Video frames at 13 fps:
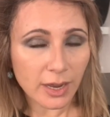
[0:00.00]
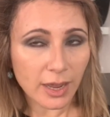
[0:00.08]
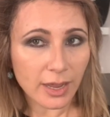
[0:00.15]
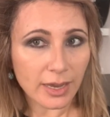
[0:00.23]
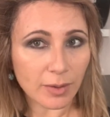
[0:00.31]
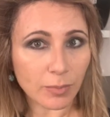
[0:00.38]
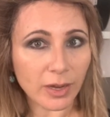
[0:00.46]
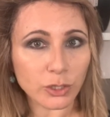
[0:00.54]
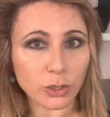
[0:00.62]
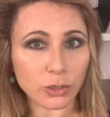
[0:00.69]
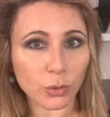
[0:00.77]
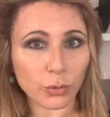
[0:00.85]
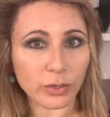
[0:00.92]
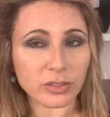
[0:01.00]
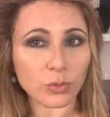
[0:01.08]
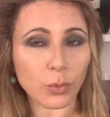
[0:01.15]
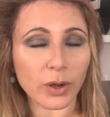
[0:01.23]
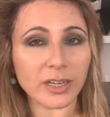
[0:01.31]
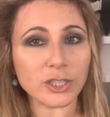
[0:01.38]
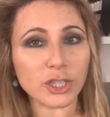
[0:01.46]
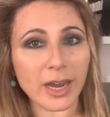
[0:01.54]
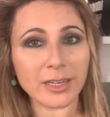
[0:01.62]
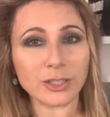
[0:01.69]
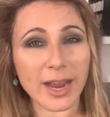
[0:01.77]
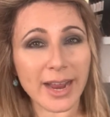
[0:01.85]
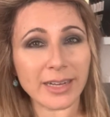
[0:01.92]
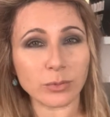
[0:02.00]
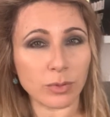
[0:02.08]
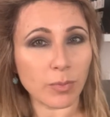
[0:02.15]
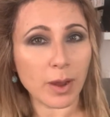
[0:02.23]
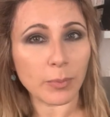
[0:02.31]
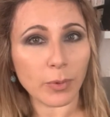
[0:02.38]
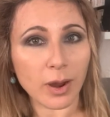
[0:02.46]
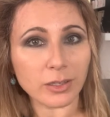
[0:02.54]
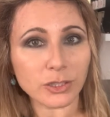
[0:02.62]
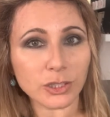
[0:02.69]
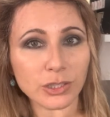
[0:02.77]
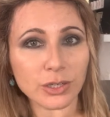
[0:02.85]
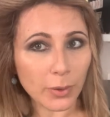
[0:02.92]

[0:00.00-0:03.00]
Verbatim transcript: in my tutorials where I change hands with my brush.